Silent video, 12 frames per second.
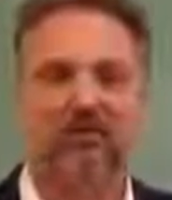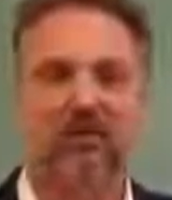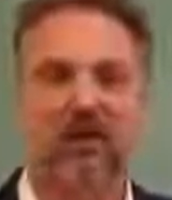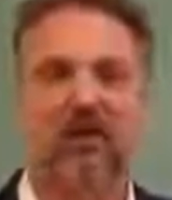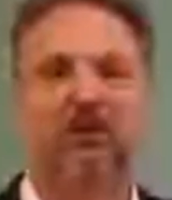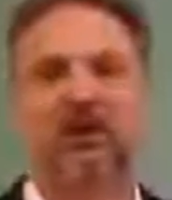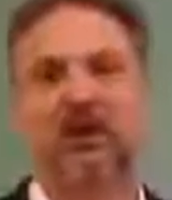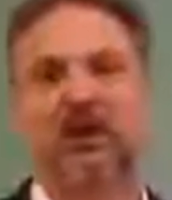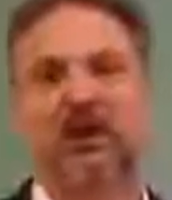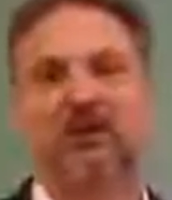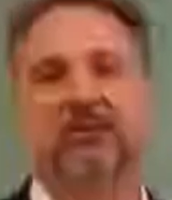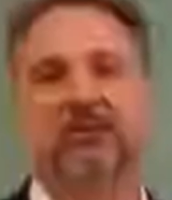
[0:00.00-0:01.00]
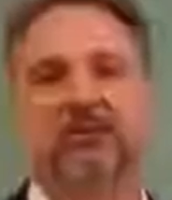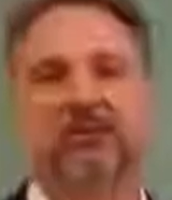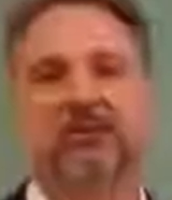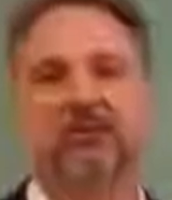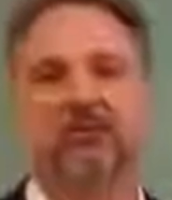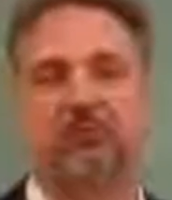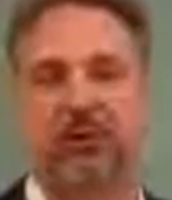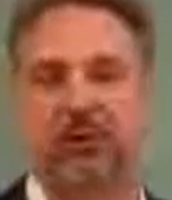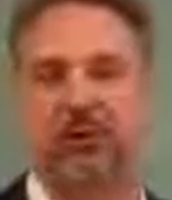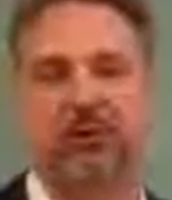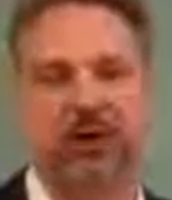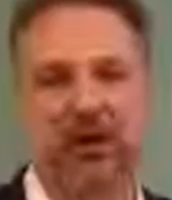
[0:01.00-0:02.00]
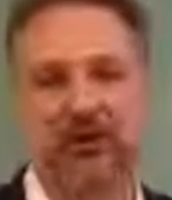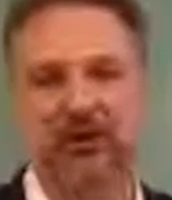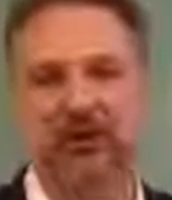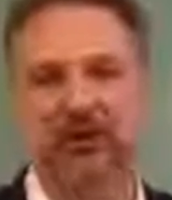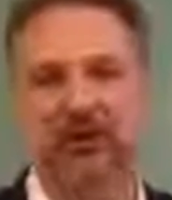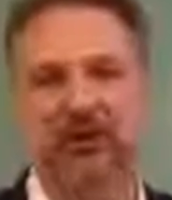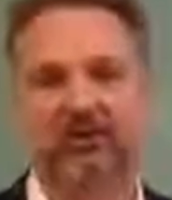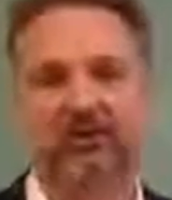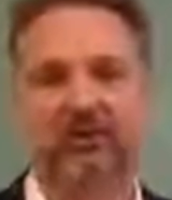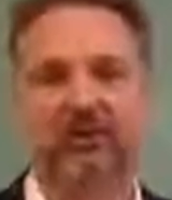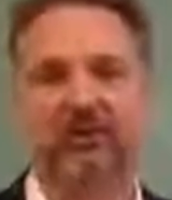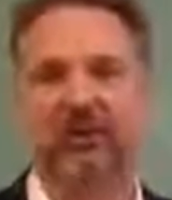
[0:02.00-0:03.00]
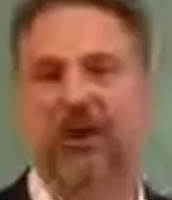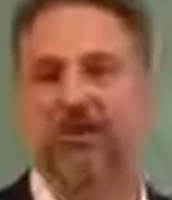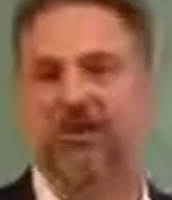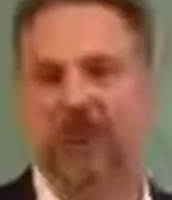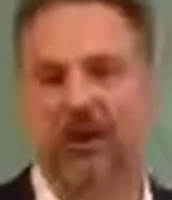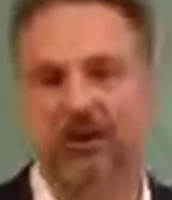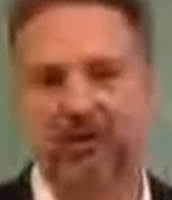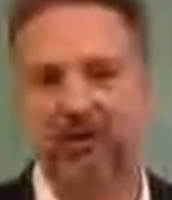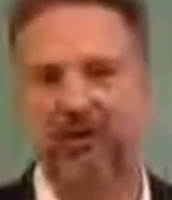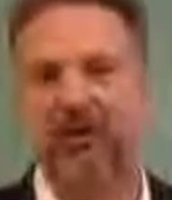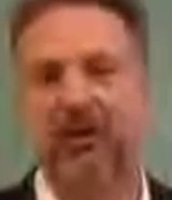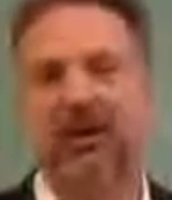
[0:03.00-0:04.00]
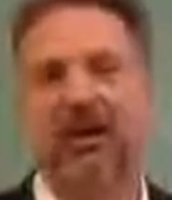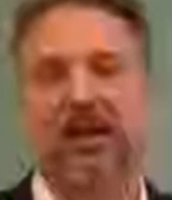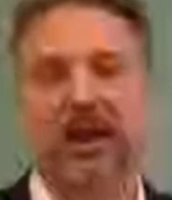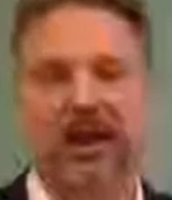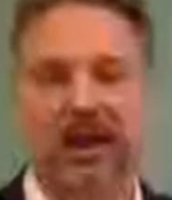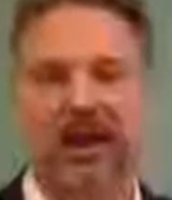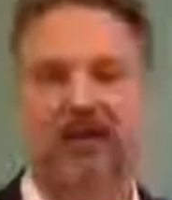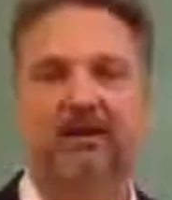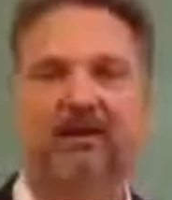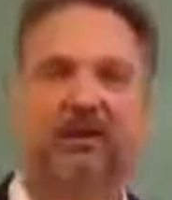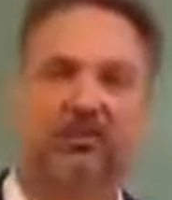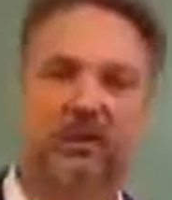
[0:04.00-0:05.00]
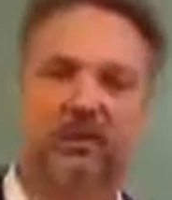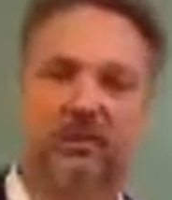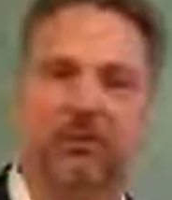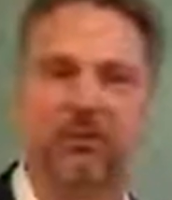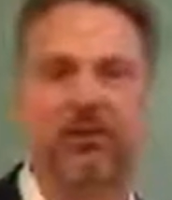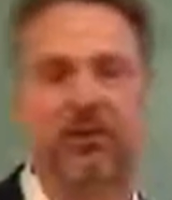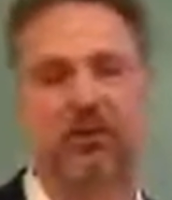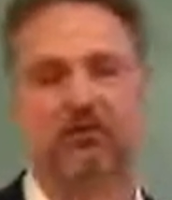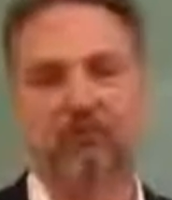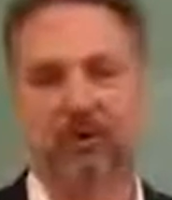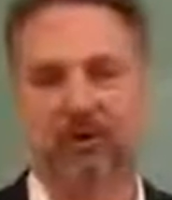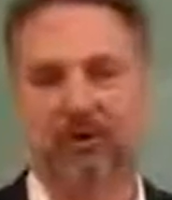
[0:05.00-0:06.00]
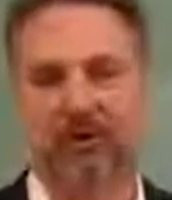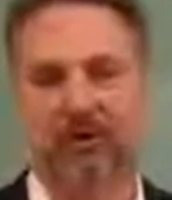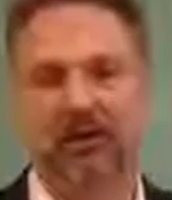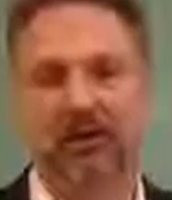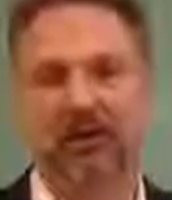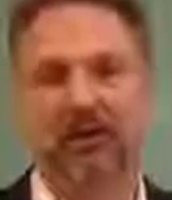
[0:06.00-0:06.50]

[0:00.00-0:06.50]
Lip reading: We are looking to promote this to network marketers and to people in the third world.